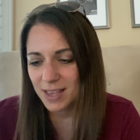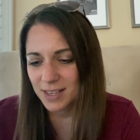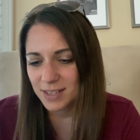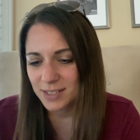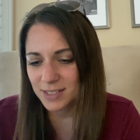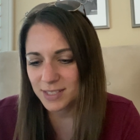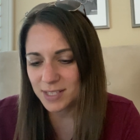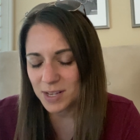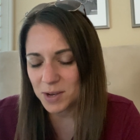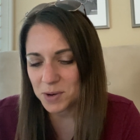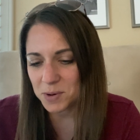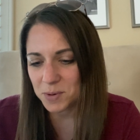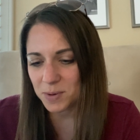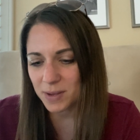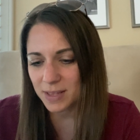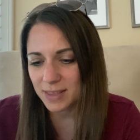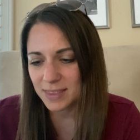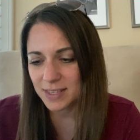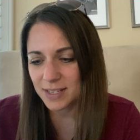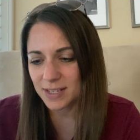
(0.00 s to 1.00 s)

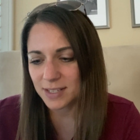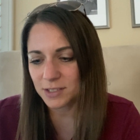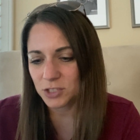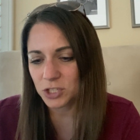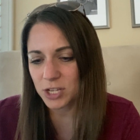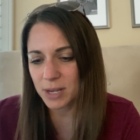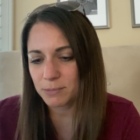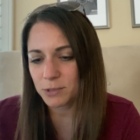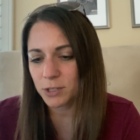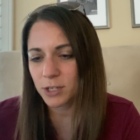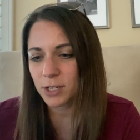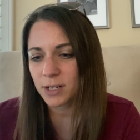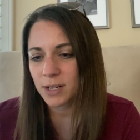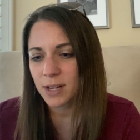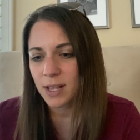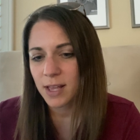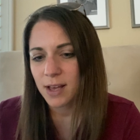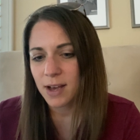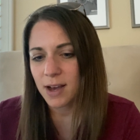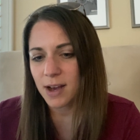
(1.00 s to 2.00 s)
So the chapter
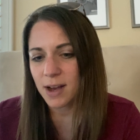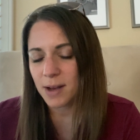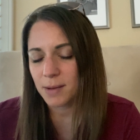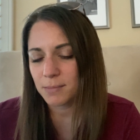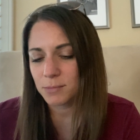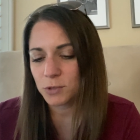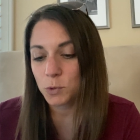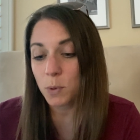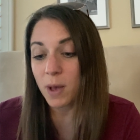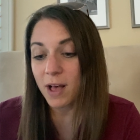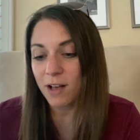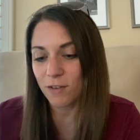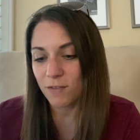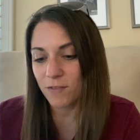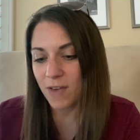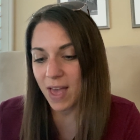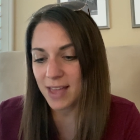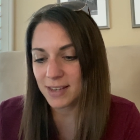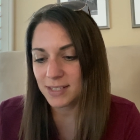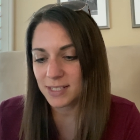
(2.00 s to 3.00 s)
12
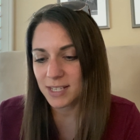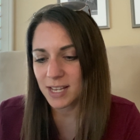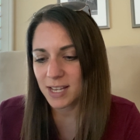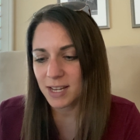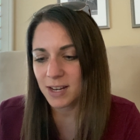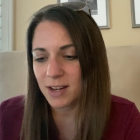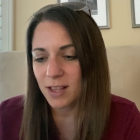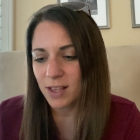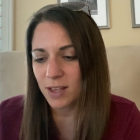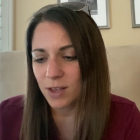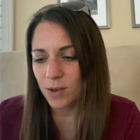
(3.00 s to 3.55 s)
ended